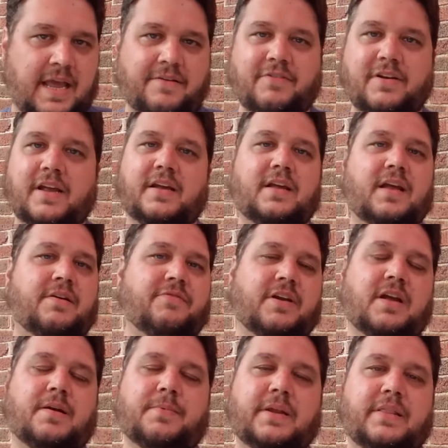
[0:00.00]

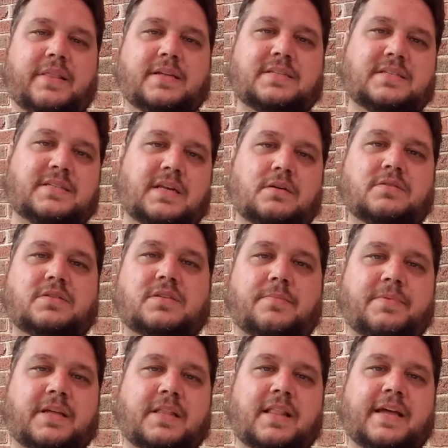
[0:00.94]
every company that sells
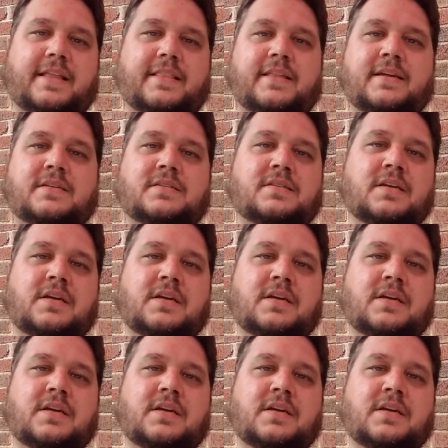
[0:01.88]
something like this.